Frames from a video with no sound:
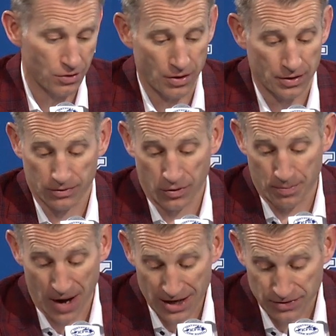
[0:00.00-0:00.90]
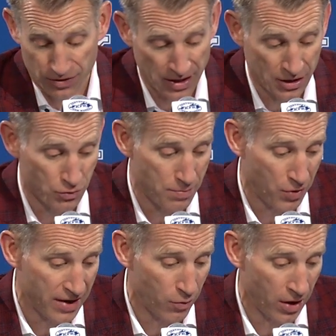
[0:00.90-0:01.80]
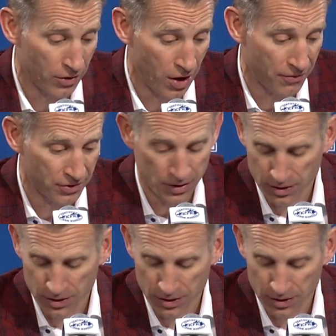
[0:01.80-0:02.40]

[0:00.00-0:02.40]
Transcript: The only positive thing is we played well enough